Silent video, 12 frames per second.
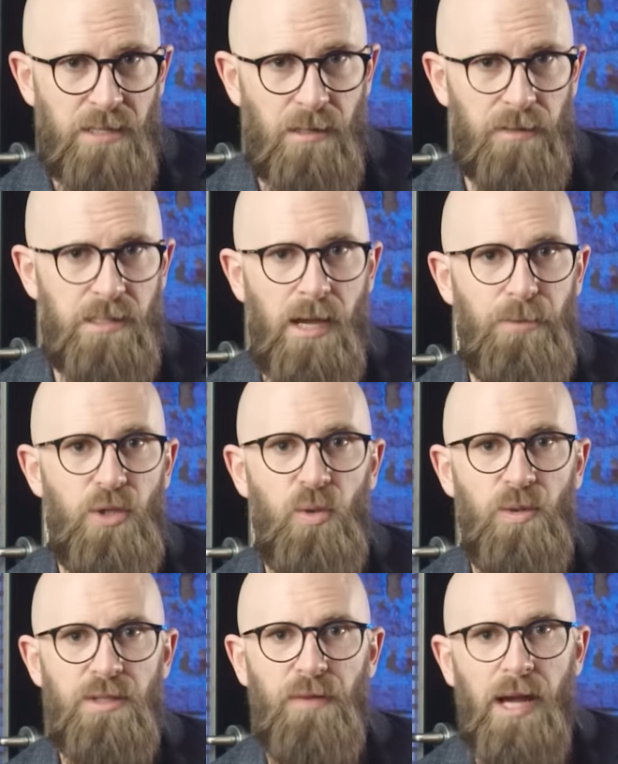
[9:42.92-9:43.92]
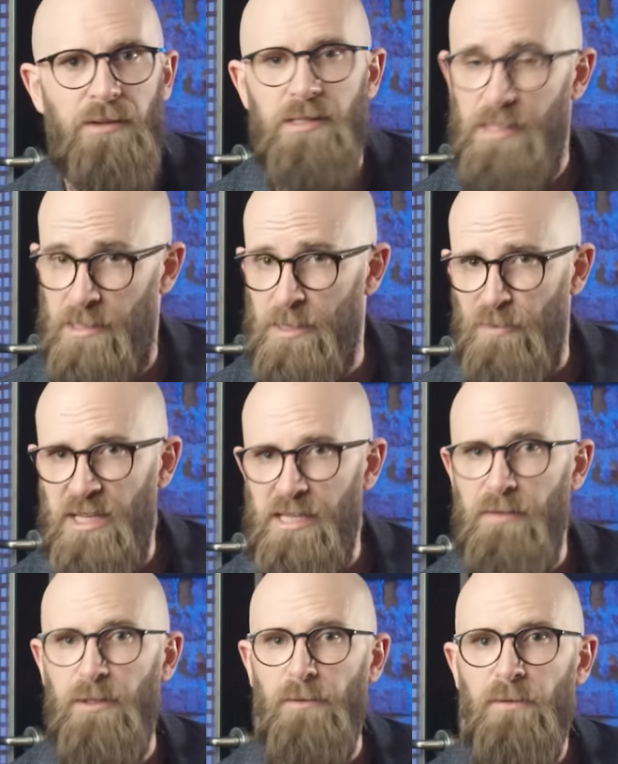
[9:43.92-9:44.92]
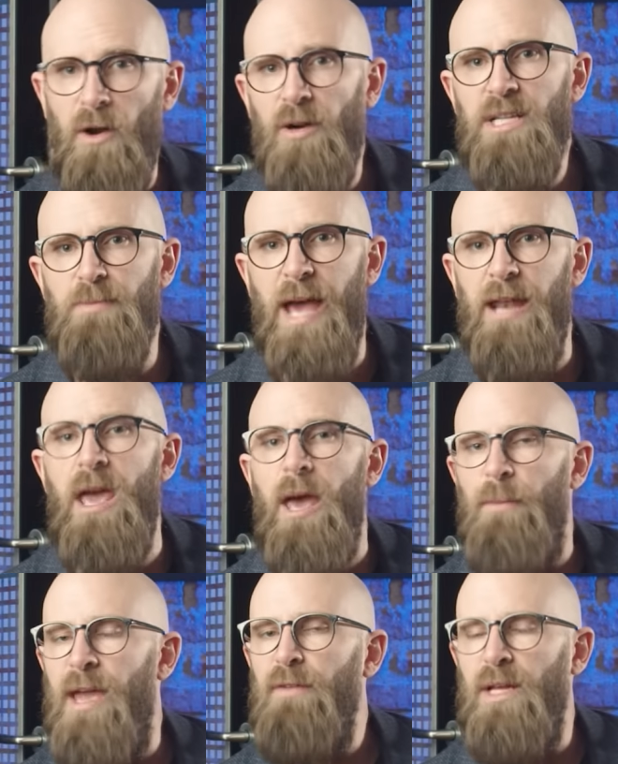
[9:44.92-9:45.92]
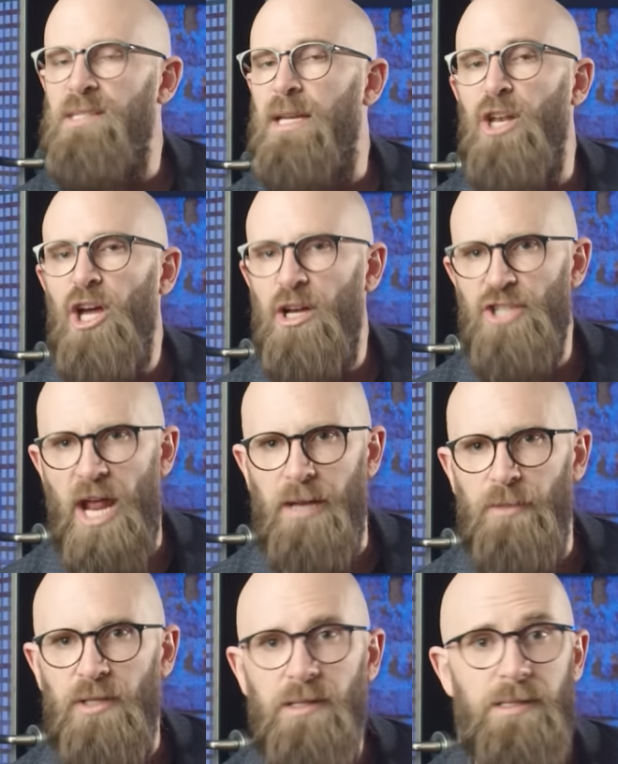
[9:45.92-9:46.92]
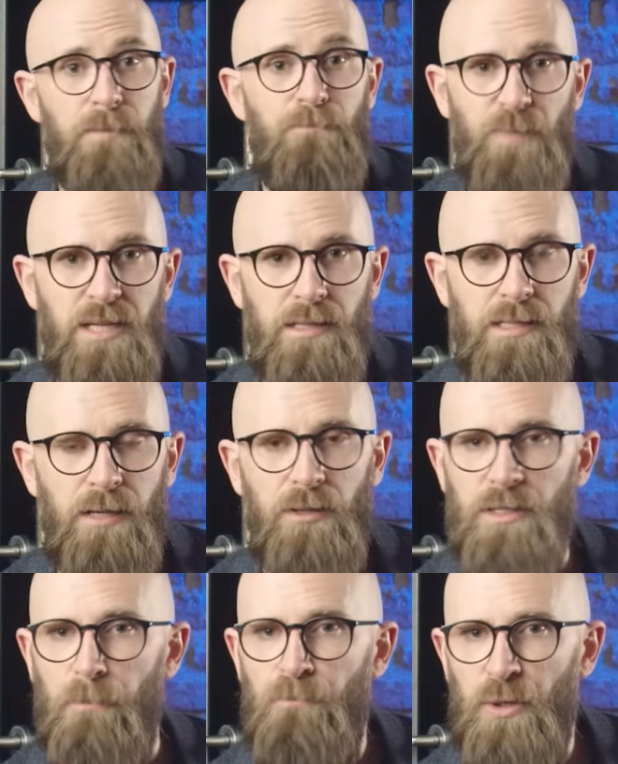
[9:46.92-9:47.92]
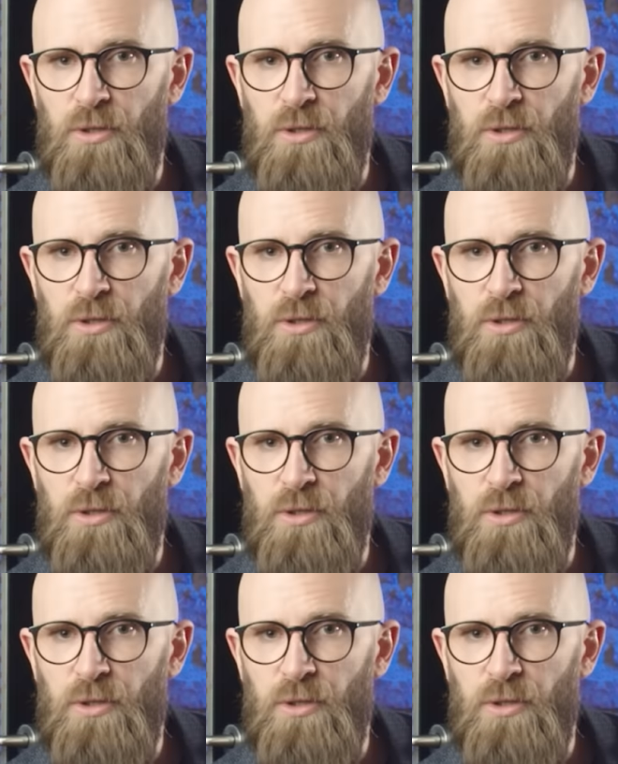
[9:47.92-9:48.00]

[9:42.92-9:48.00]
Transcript: Based on the type of tools found, it is believed that Flores Man may have hunted large animals and been skilled at